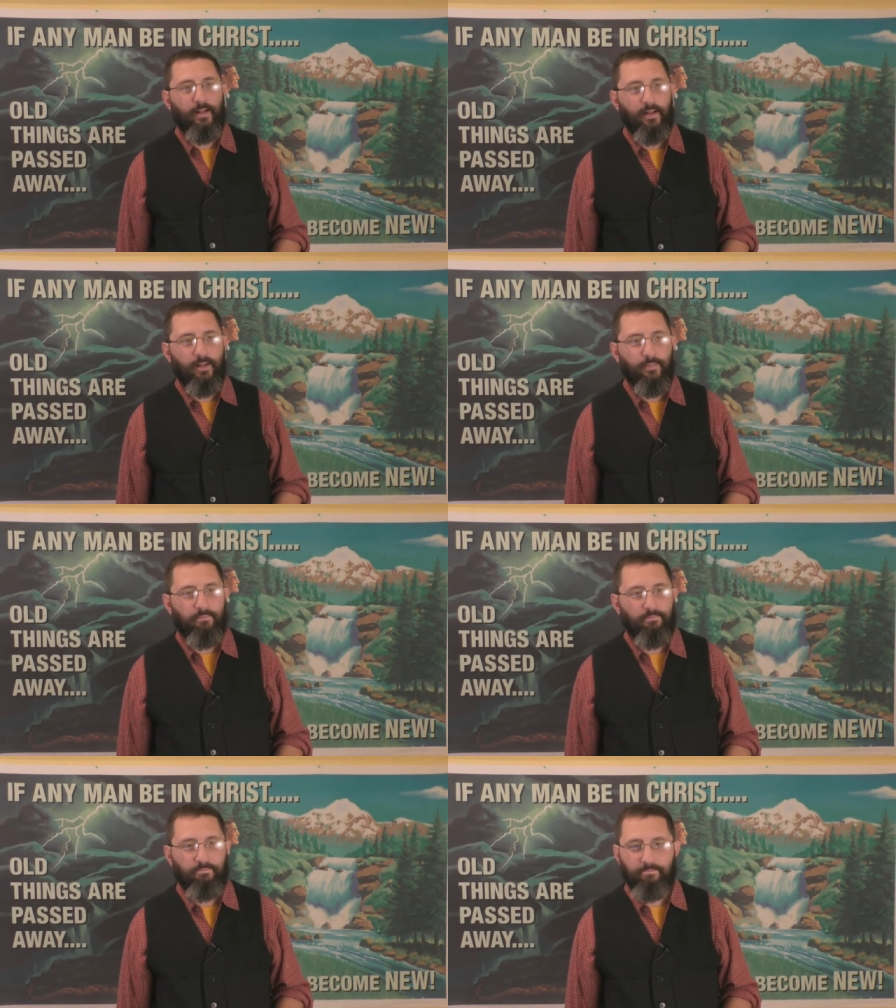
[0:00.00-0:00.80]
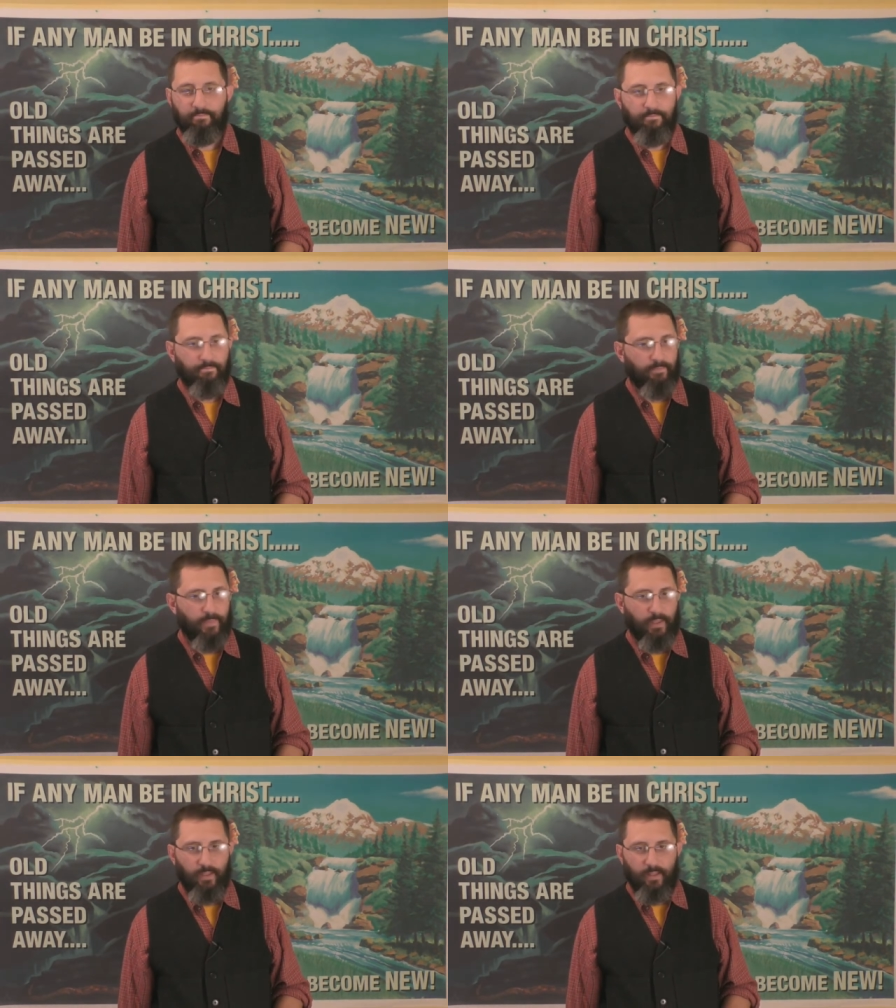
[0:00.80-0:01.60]
Um,
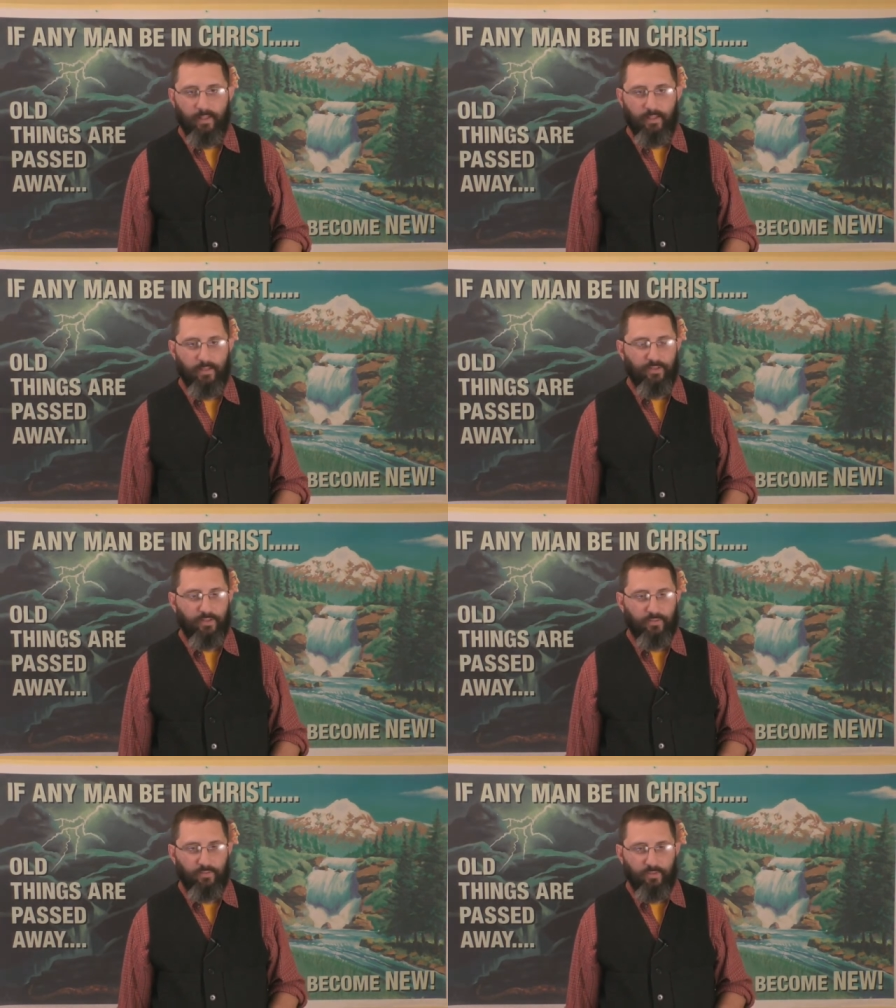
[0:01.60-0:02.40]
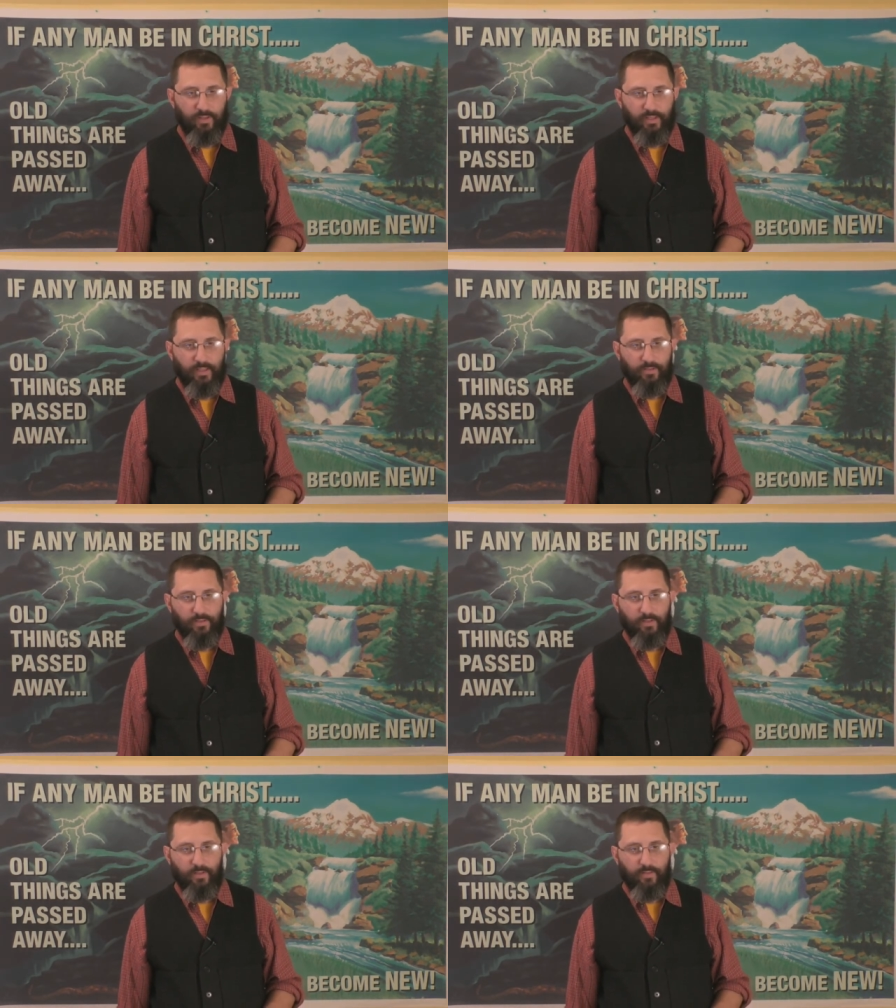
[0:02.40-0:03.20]
just really an
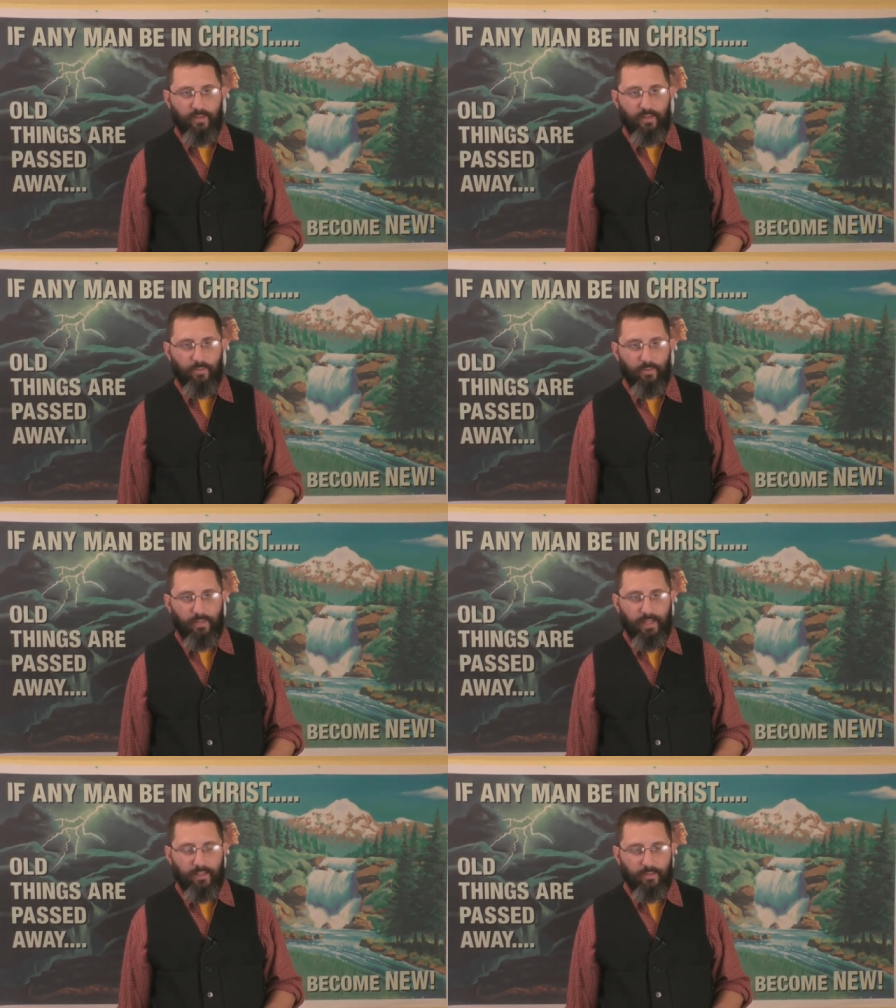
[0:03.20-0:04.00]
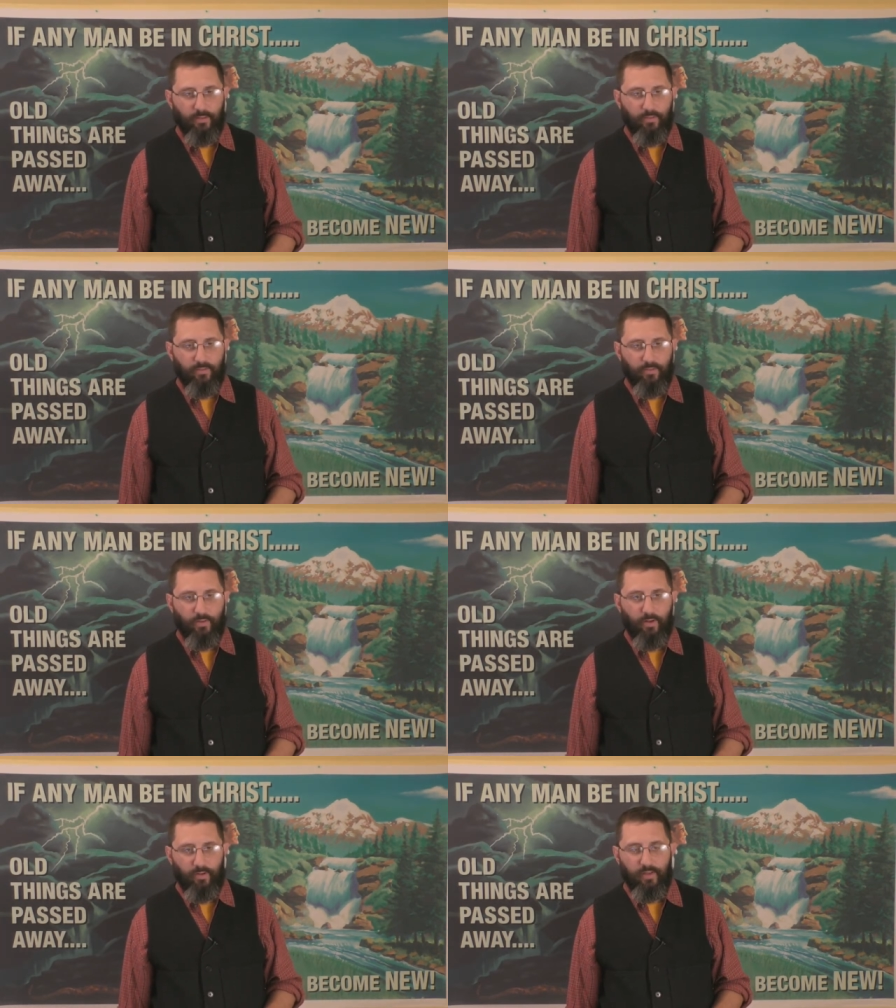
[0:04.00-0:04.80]
interesting thing going back and going
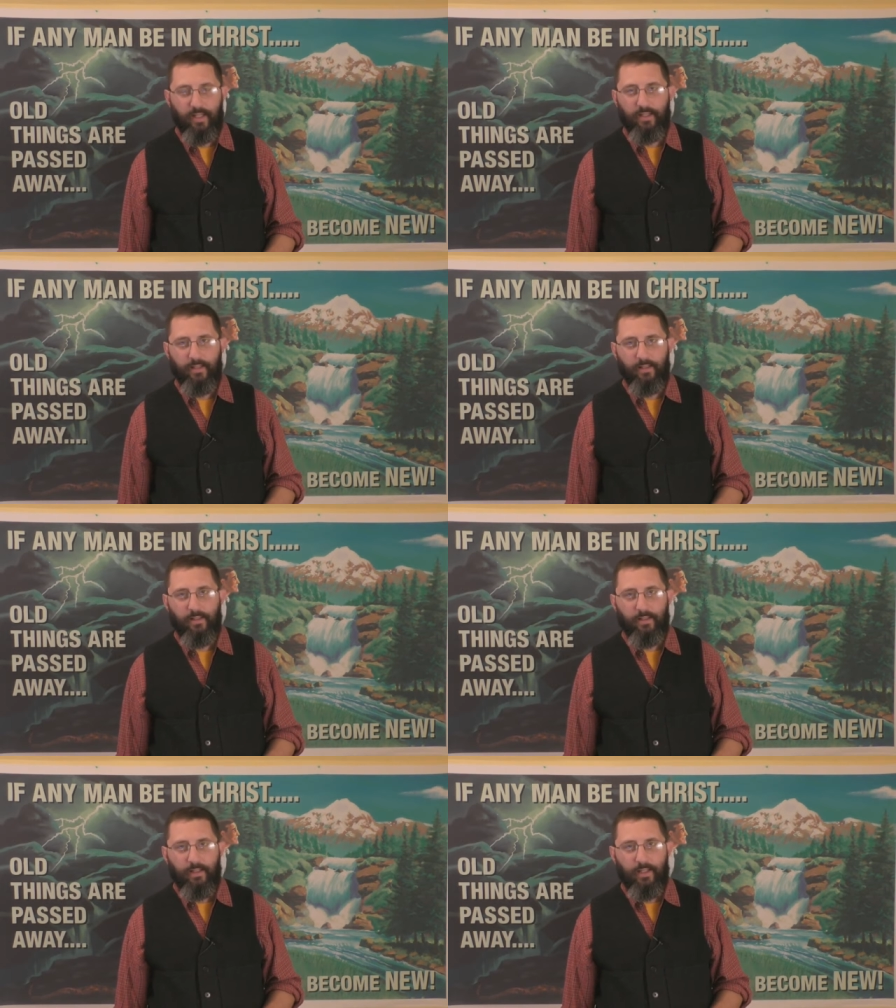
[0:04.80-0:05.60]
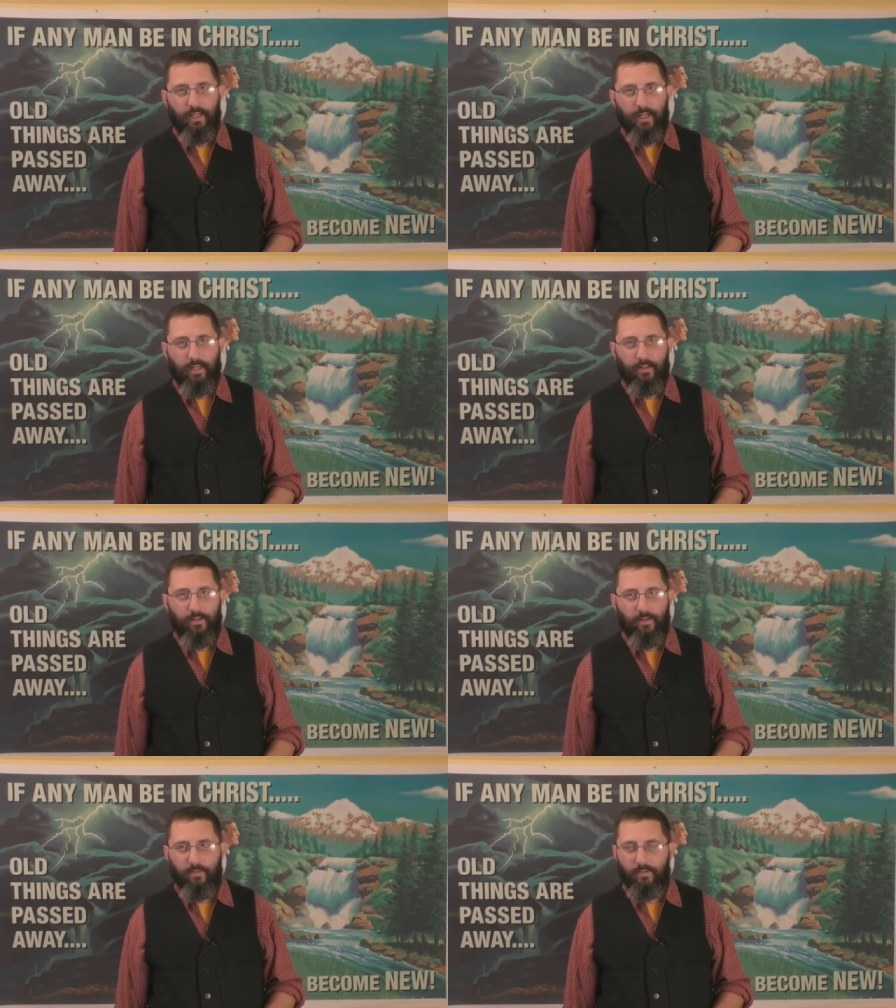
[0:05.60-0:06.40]
through all that and
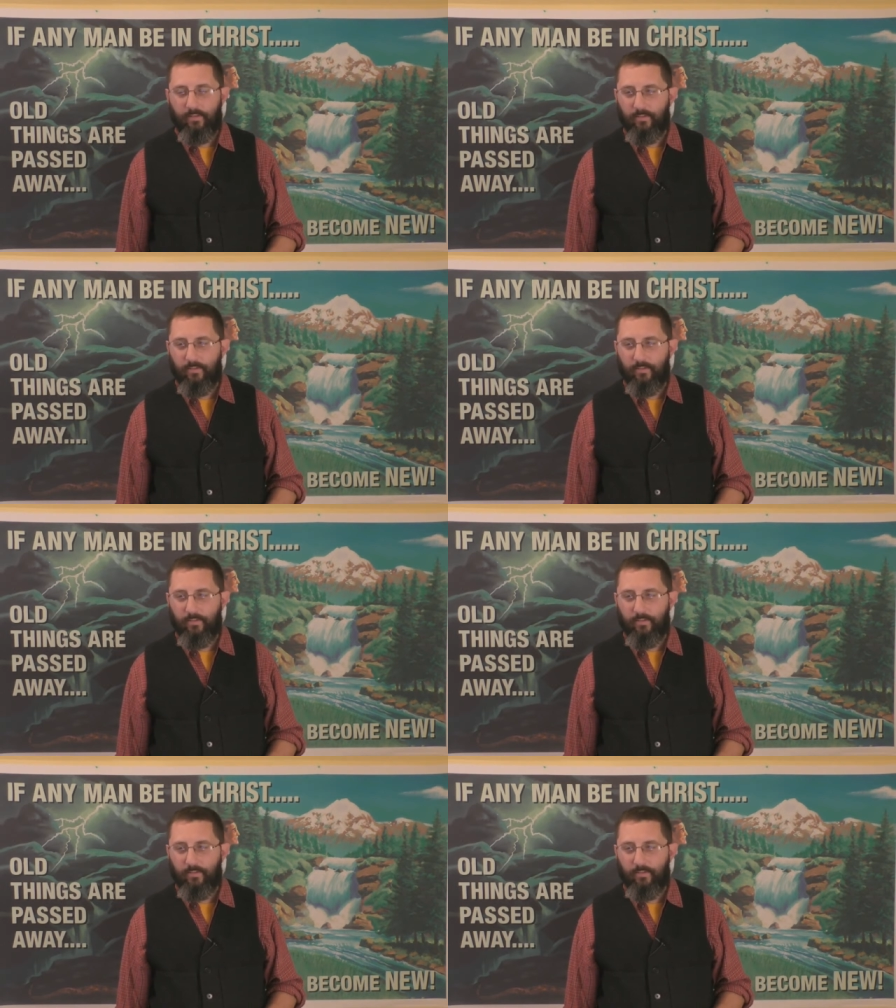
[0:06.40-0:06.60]
uh,